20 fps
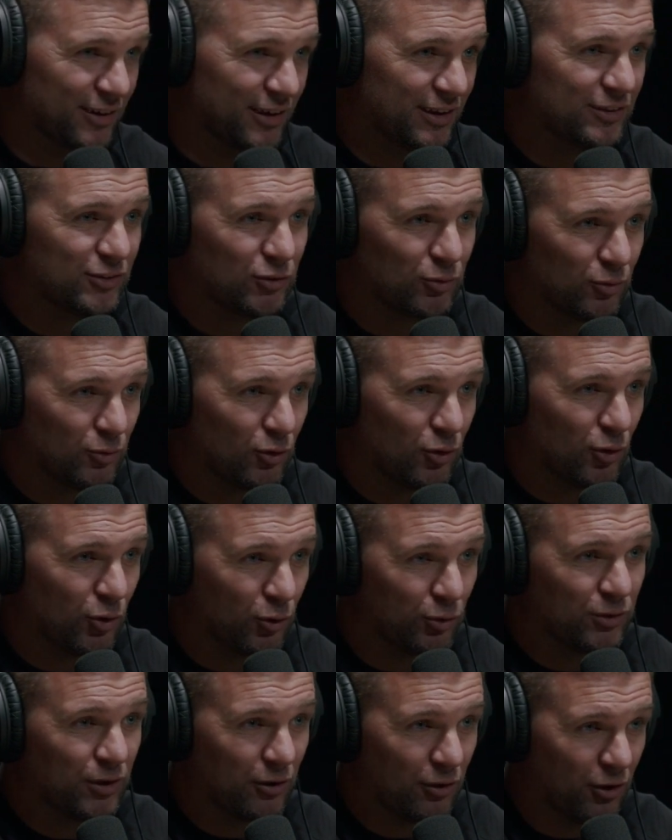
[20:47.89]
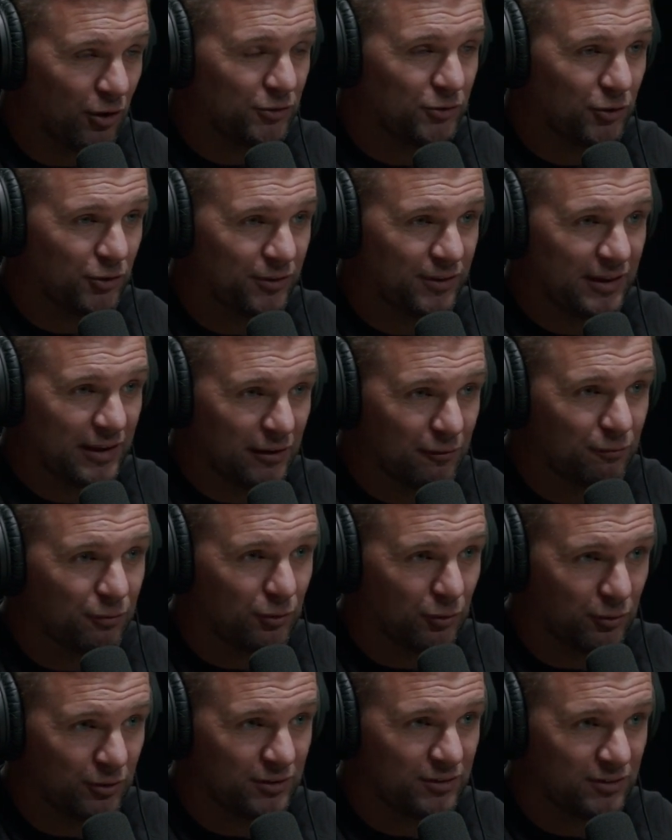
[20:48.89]
It's who they're under the
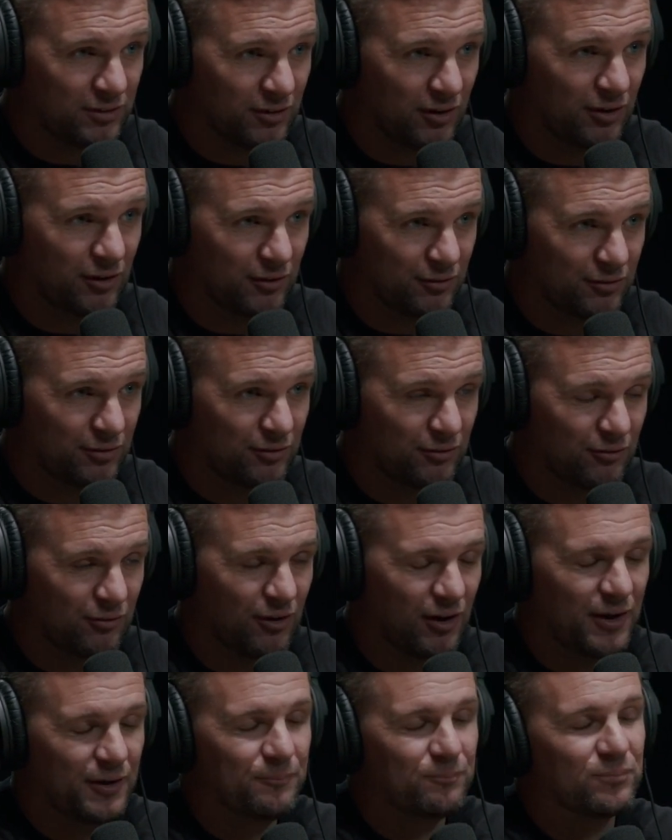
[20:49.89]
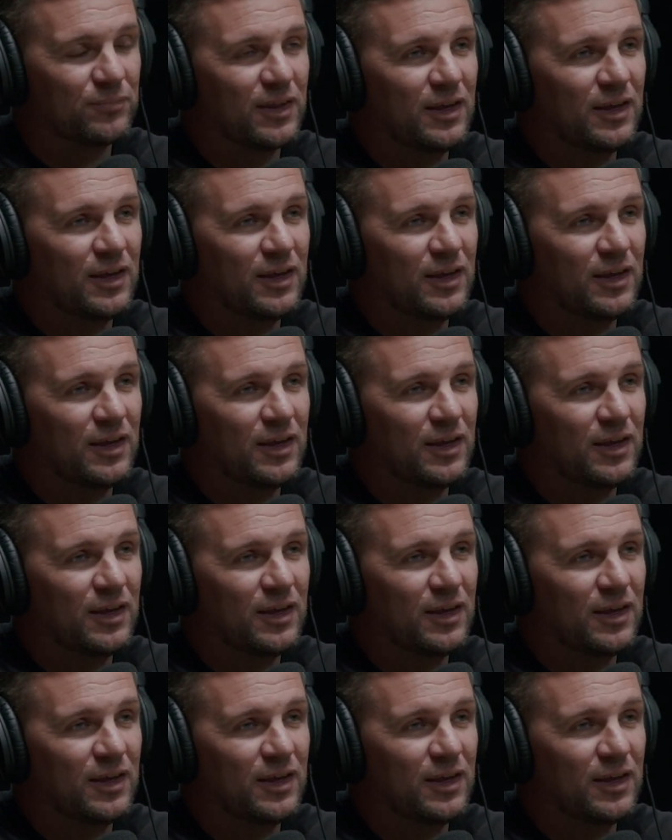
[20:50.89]
influence of. That's right. Right.